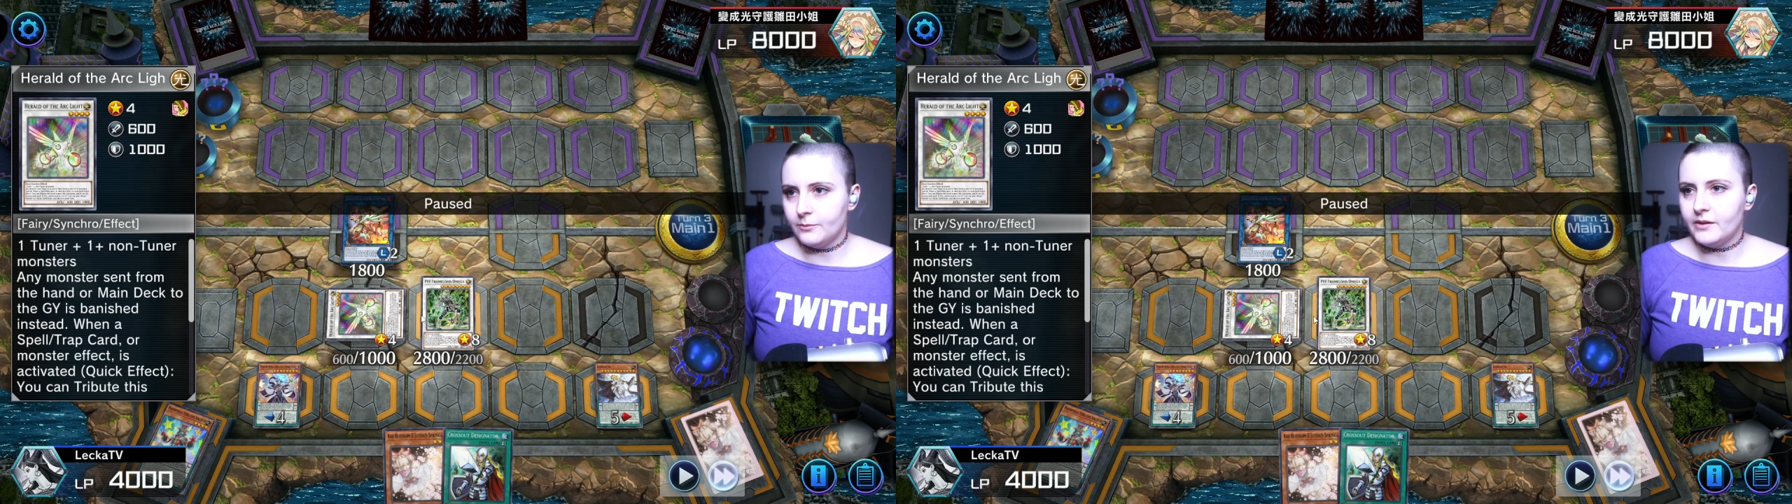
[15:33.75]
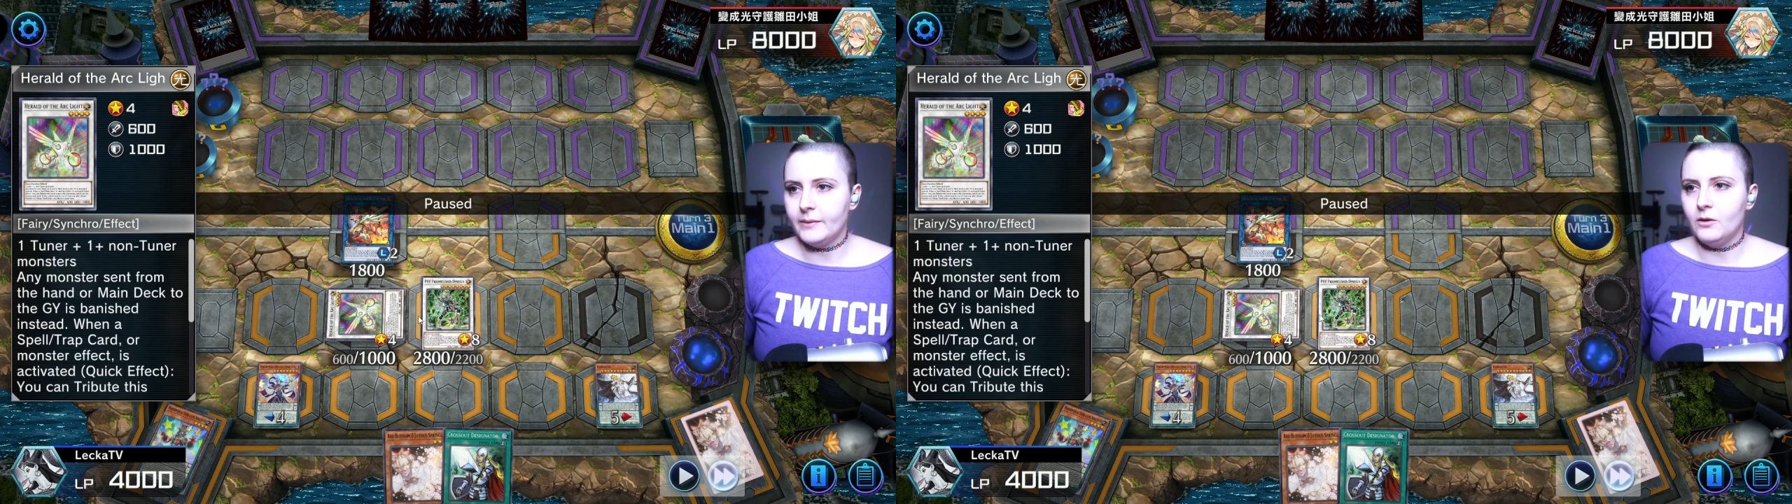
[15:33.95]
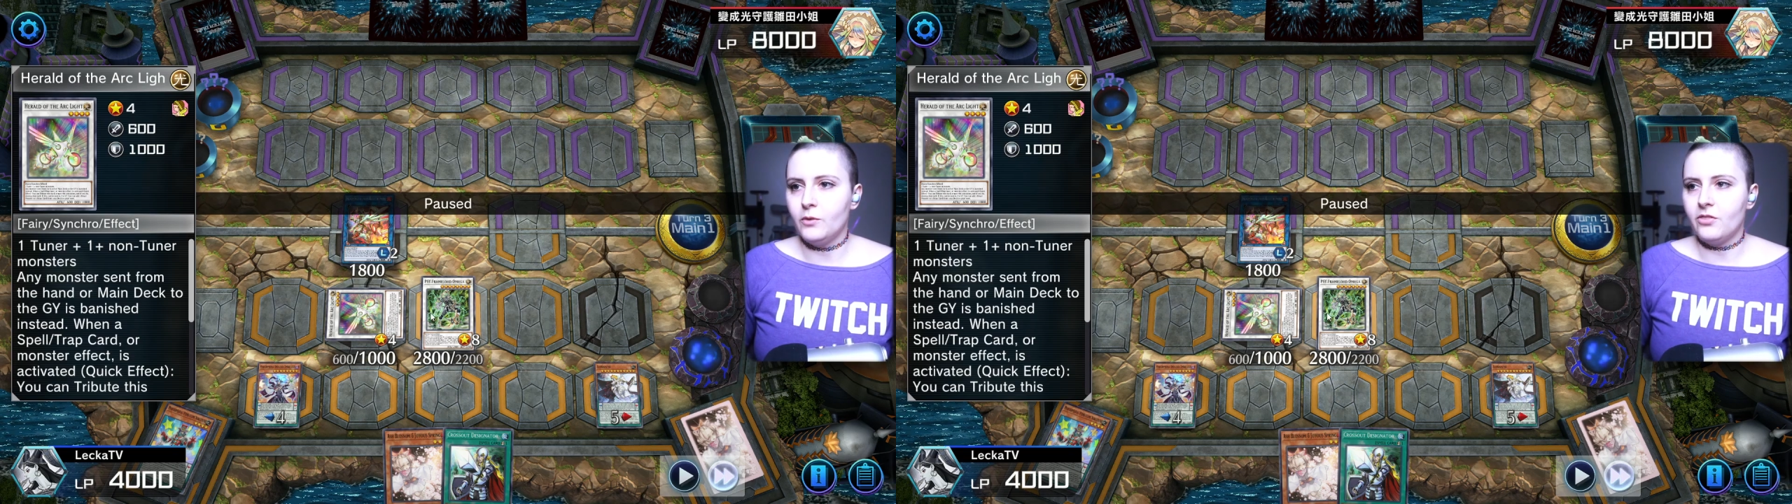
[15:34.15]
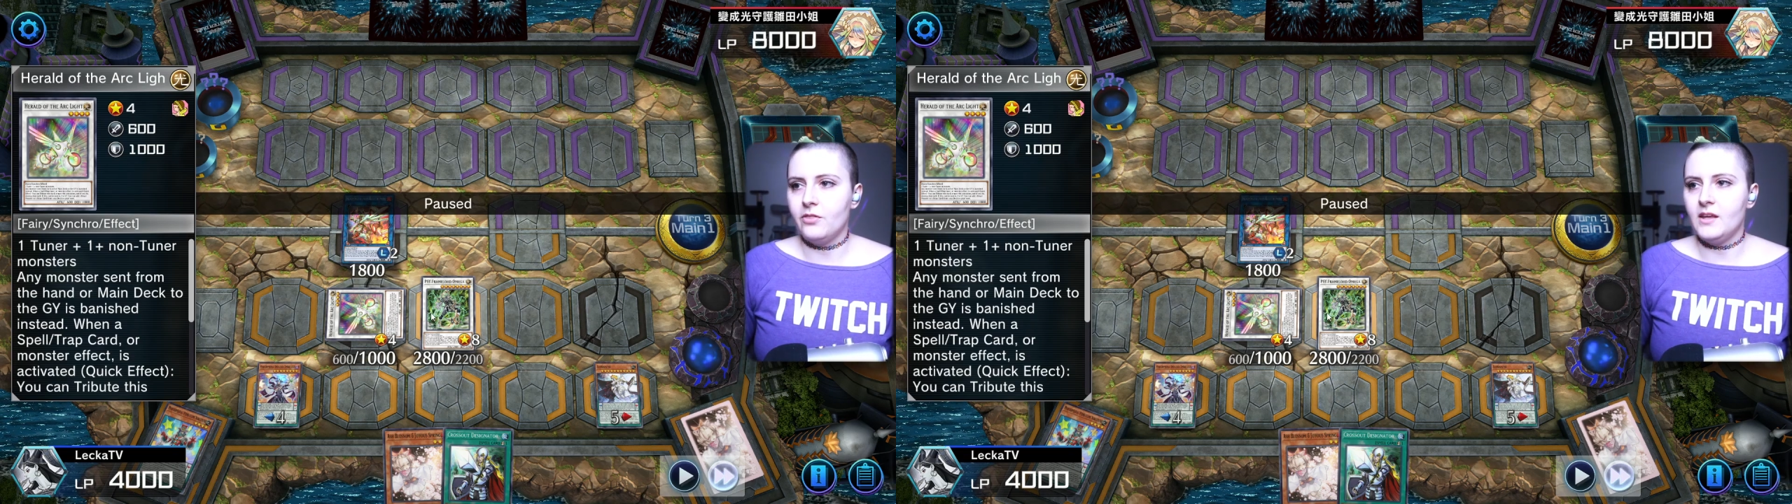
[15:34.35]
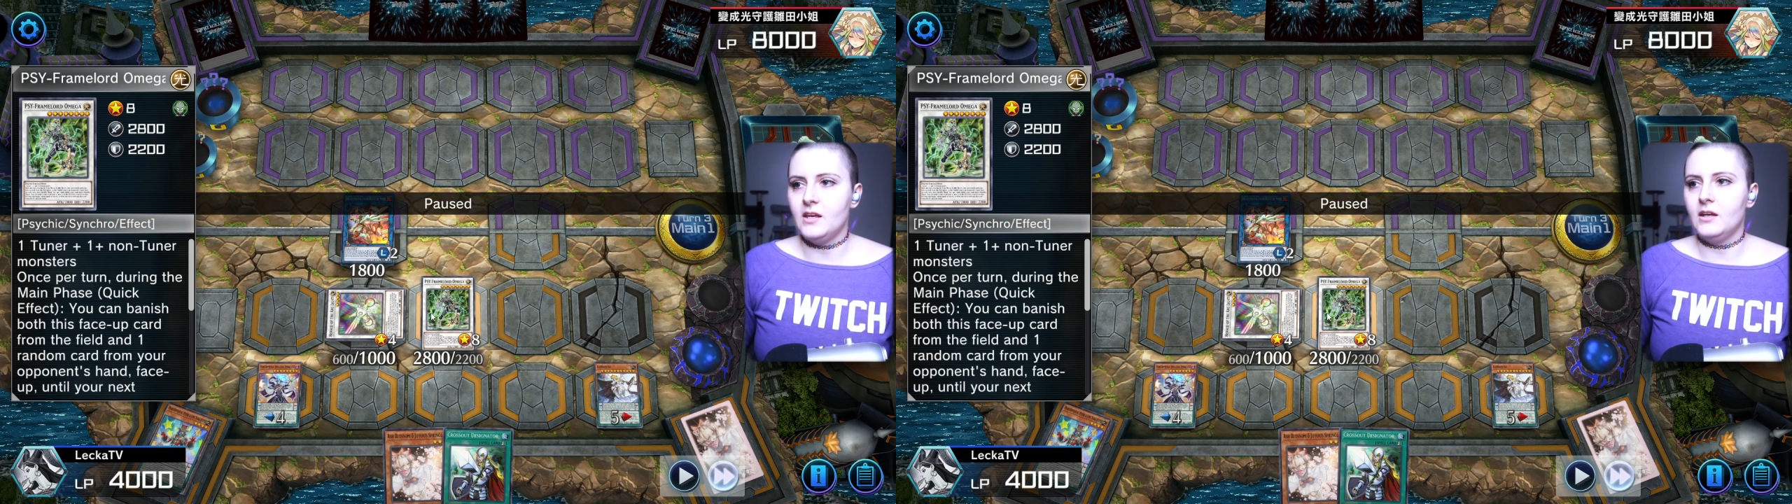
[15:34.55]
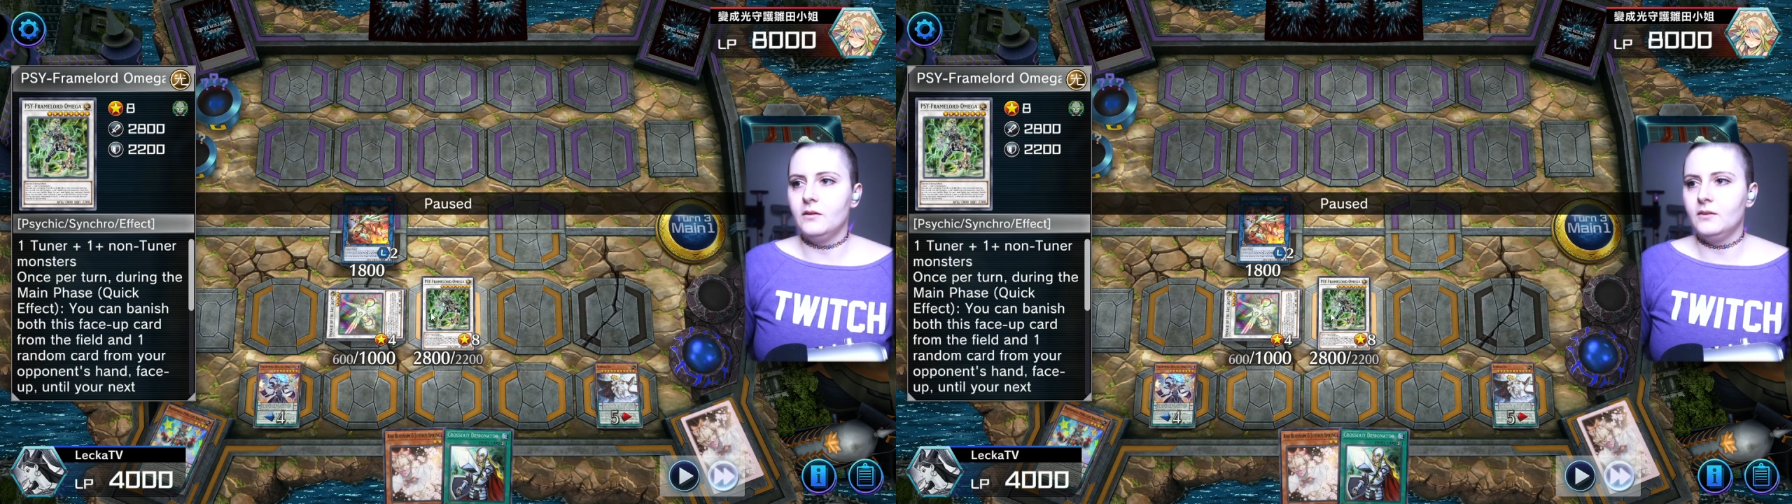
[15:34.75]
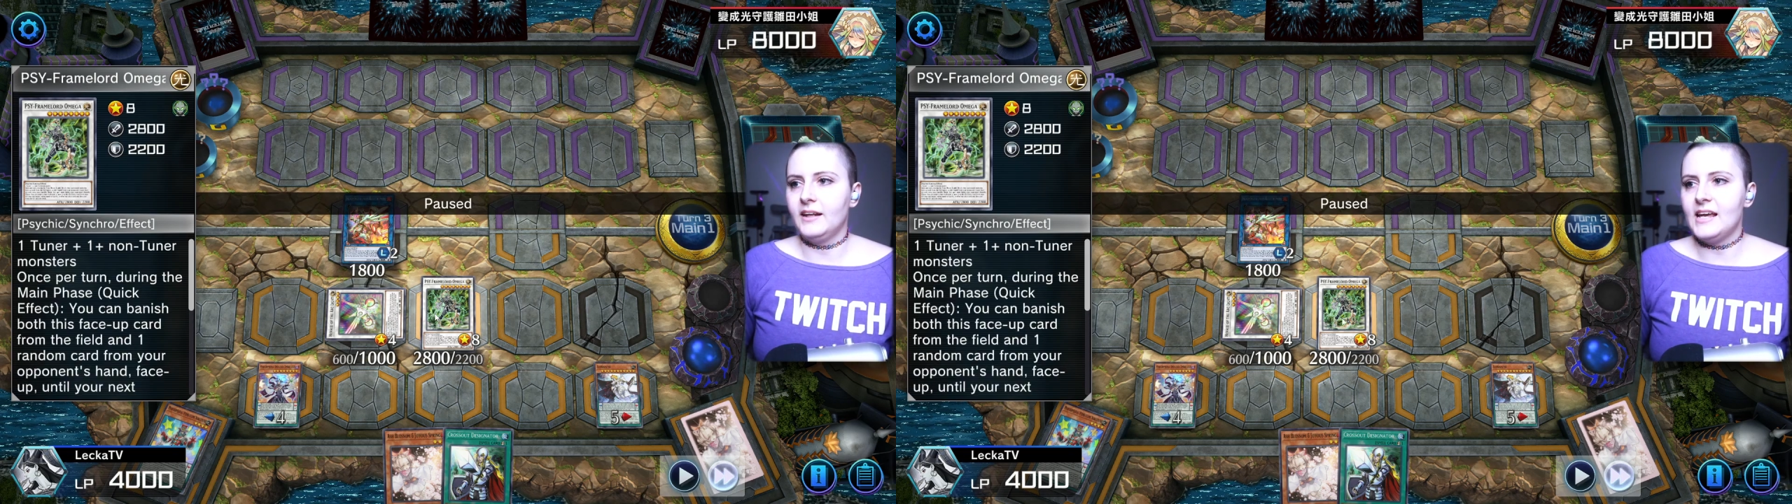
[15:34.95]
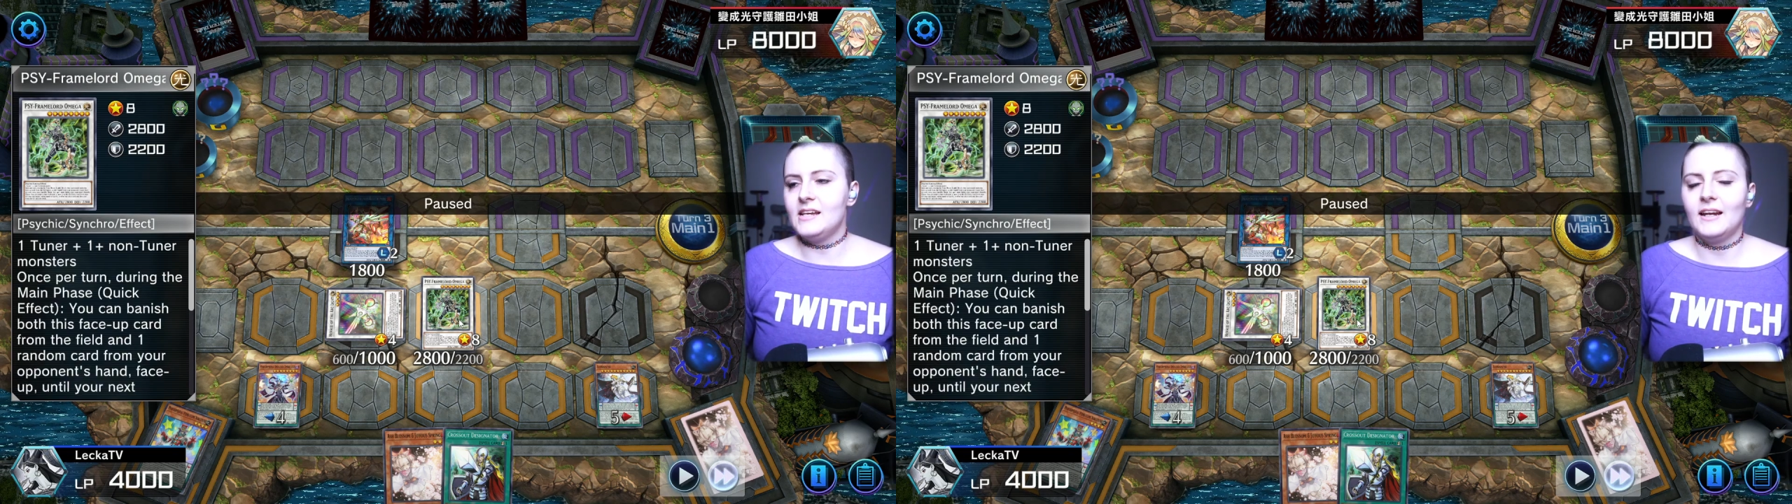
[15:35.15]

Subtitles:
summon it with the Negate